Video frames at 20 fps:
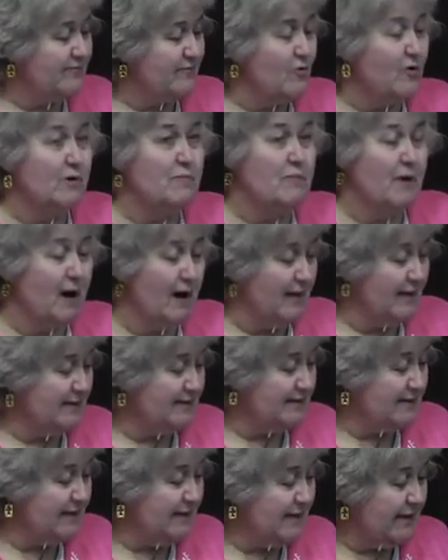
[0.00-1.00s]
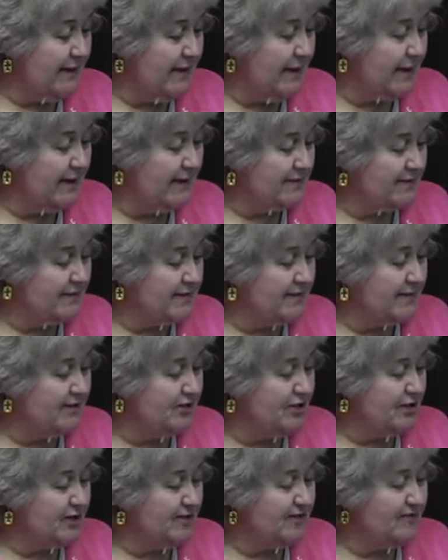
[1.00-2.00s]
foreign policy. He edits the
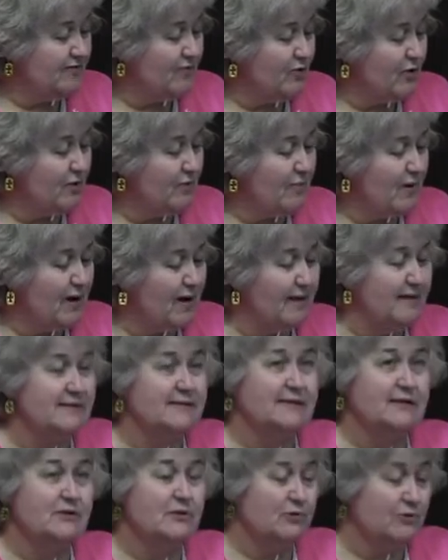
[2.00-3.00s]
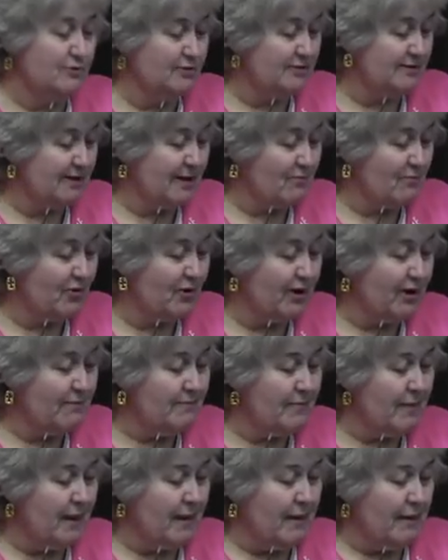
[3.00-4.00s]
Just Foreign Policy News Summary
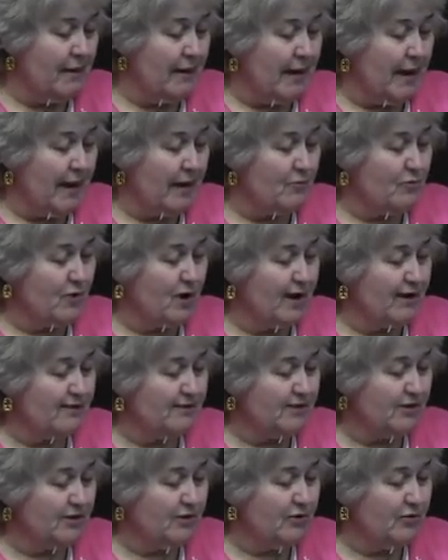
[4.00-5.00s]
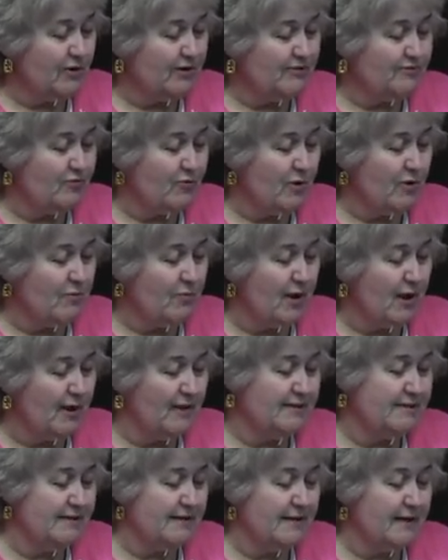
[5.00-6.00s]
and writes on U.S. foreign
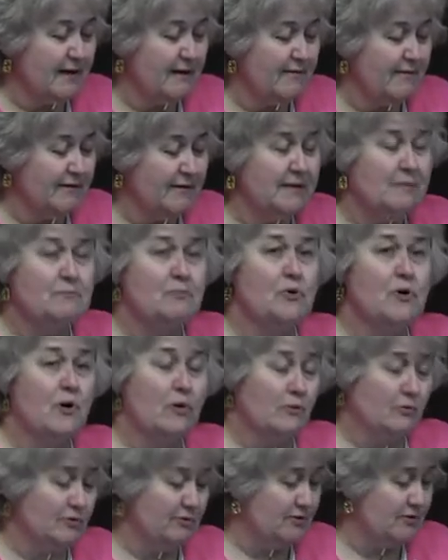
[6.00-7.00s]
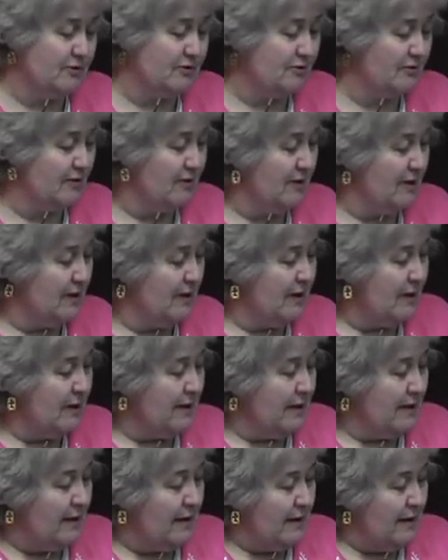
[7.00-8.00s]
policy at Huffington Post.
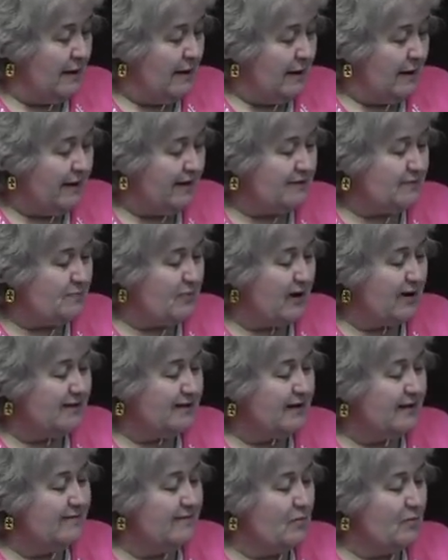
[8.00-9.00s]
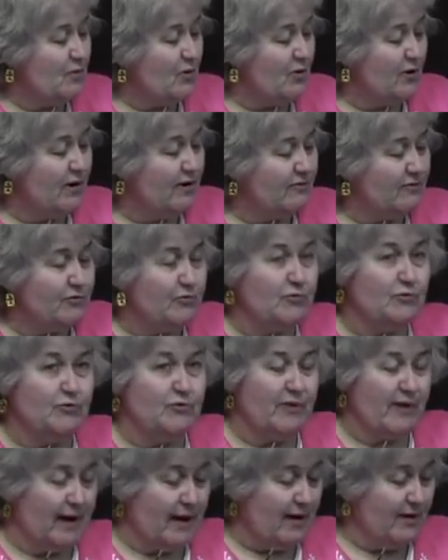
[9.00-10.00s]
He's president of the board of
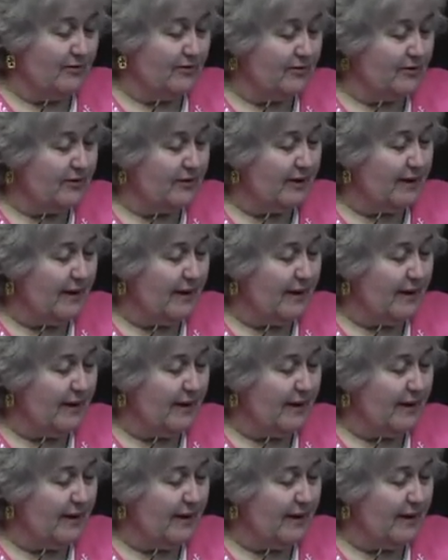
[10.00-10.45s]
Truthout.